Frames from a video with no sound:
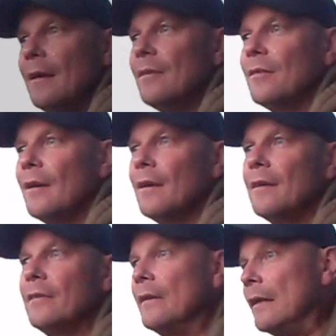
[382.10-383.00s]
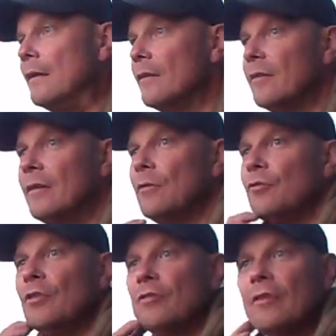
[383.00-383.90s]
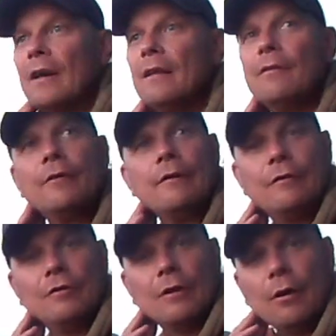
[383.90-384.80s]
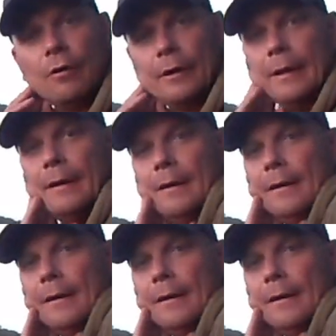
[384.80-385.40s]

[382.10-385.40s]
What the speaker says: It's still Tuesday the 5th of July,